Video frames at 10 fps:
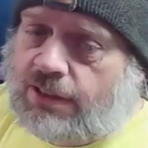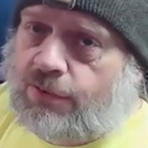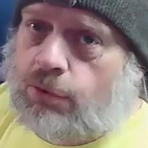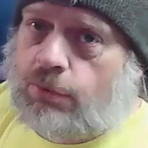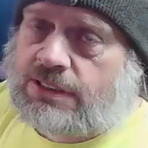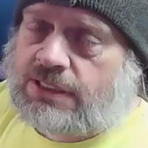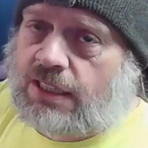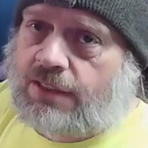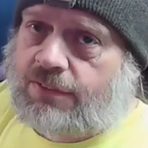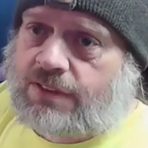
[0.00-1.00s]
I've always
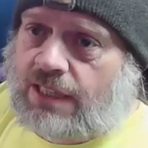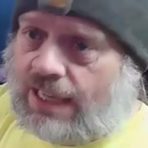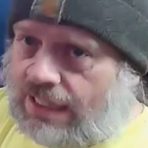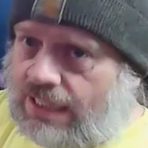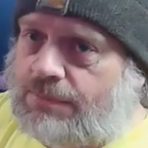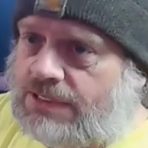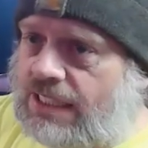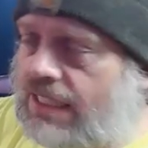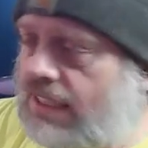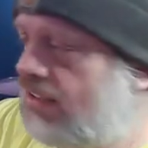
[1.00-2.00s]
loved, had him as a
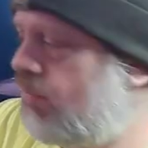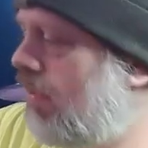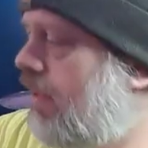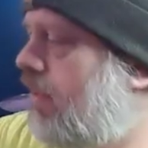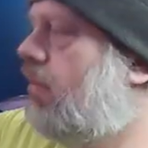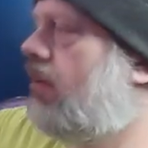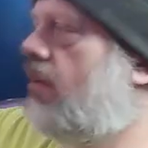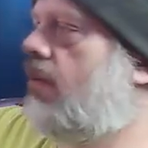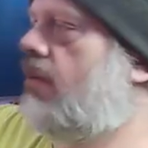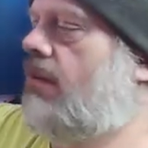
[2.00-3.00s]
kid as well.
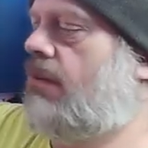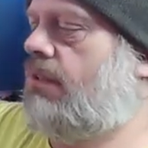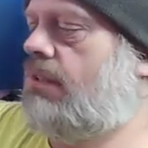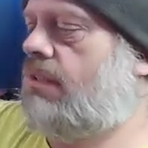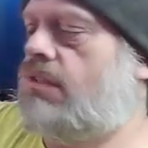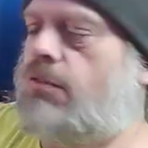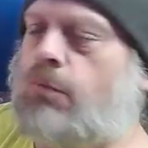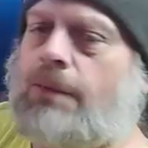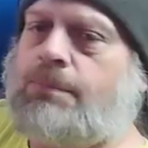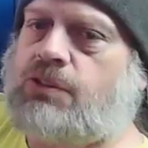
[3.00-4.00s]
Uh,
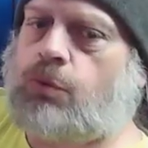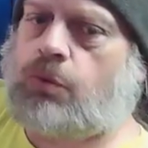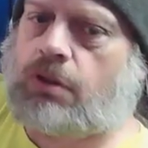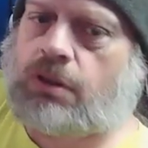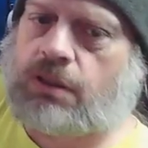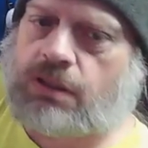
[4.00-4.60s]
Webstor.